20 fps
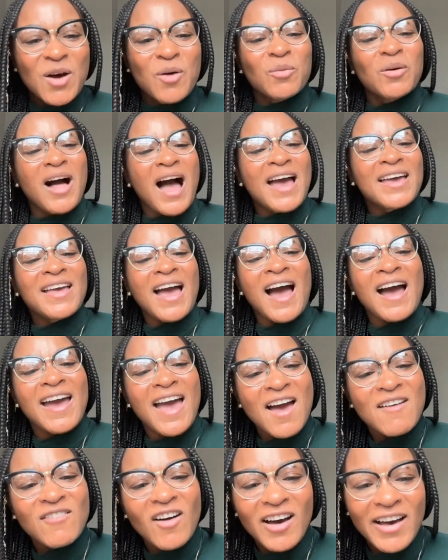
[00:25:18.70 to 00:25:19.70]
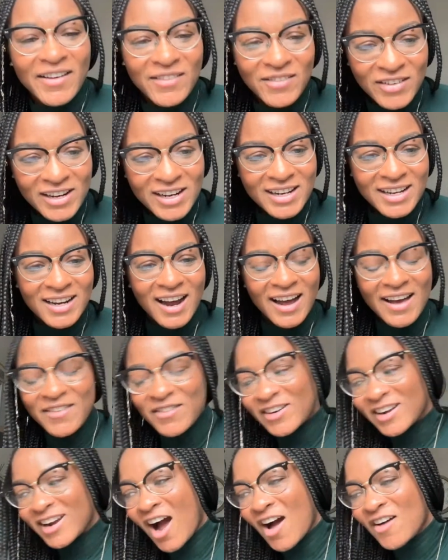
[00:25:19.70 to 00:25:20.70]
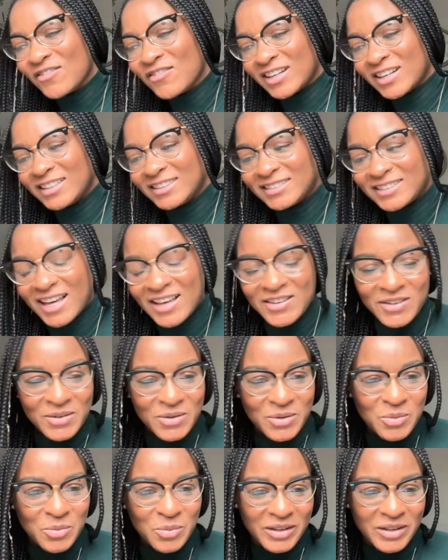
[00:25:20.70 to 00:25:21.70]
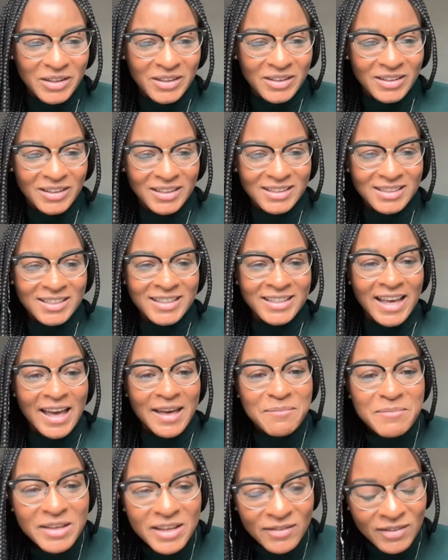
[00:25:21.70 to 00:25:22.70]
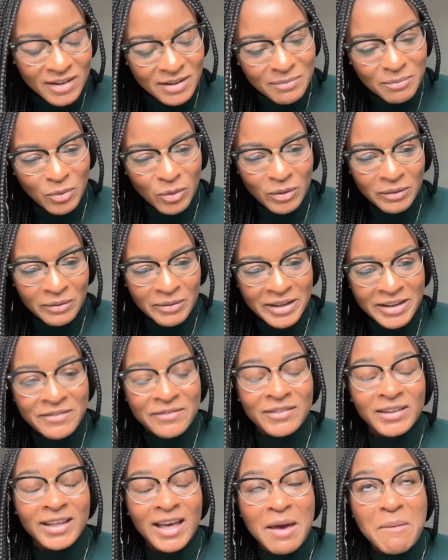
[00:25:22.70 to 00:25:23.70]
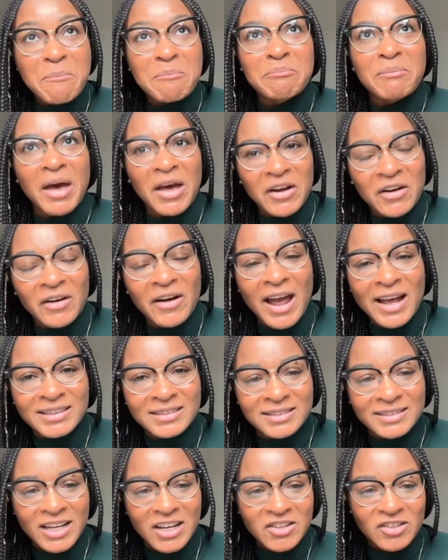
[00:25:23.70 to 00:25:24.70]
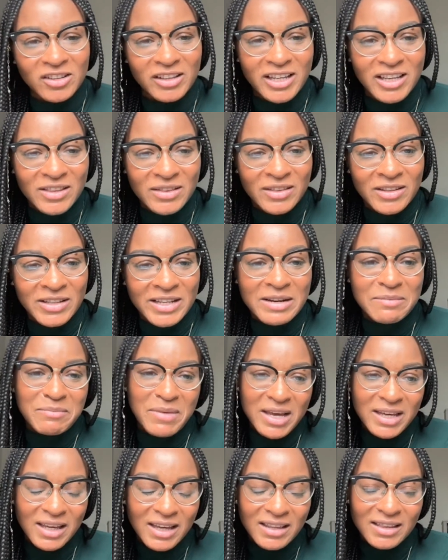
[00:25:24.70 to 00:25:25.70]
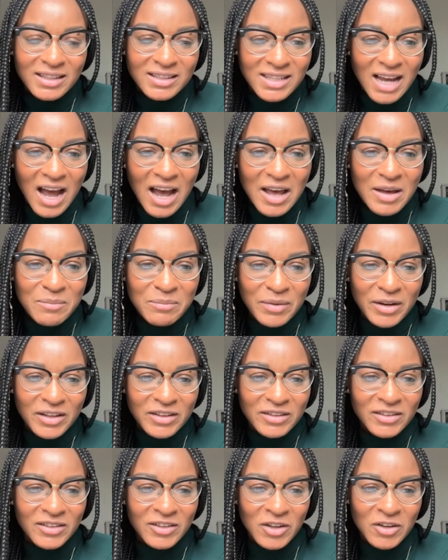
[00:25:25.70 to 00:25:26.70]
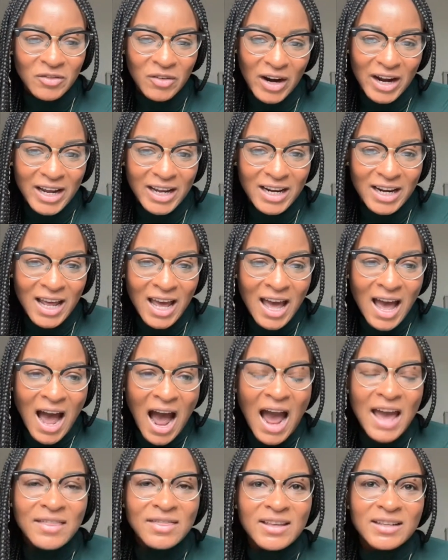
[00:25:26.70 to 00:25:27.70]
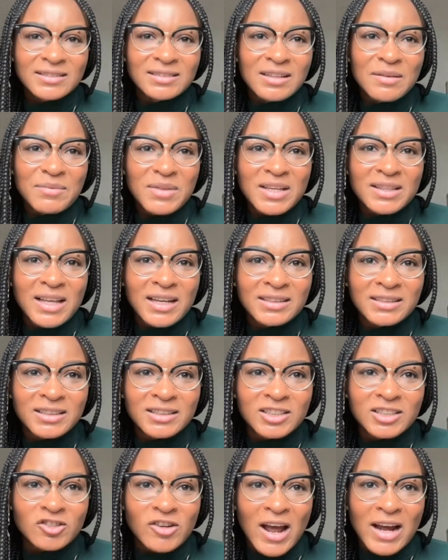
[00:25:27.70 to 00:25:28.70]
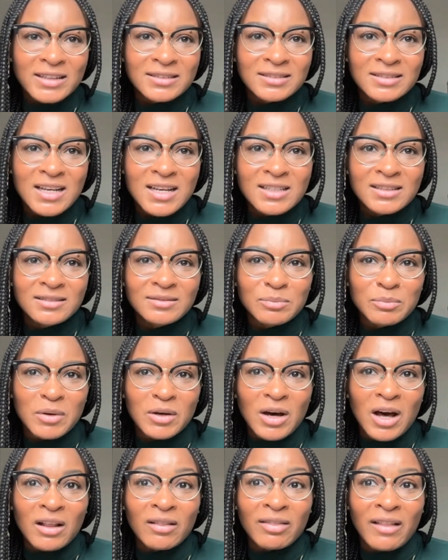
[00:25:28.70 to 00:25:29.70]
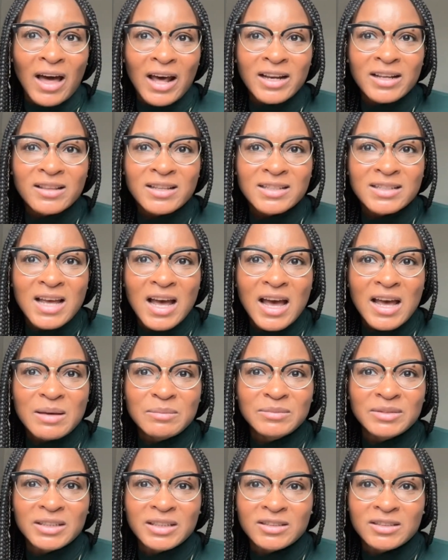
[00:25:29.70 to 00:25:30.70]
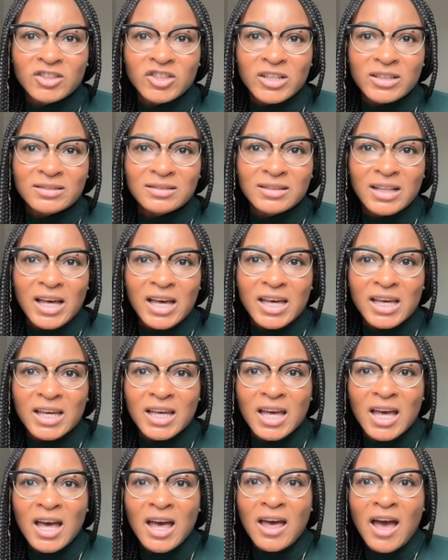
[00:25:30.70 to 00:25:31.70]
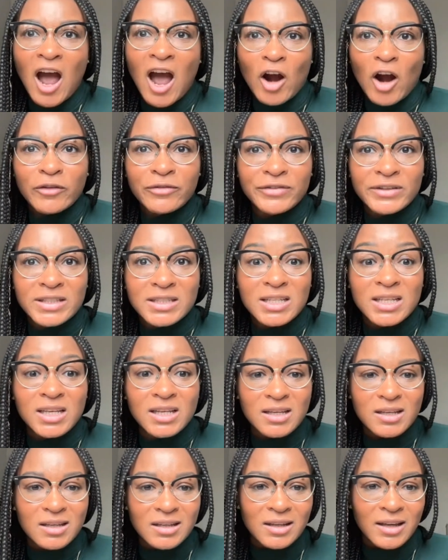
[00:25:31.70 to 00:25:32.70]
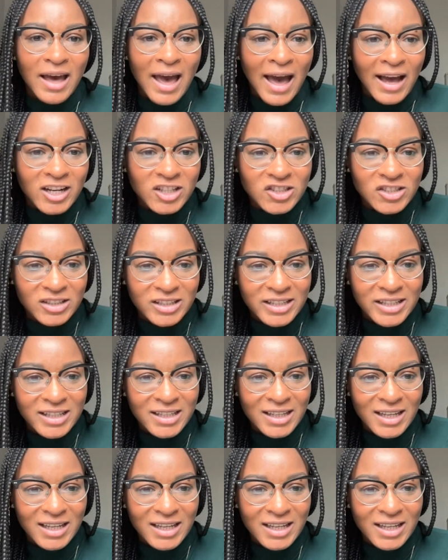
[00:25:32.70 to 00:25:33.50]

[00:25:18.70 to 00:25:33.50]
Well, I have every confidence that you will get even more, get better at scheduling and making the time. But you're right. I think something that distracts us a lot of the times is just like our fatigue, actually.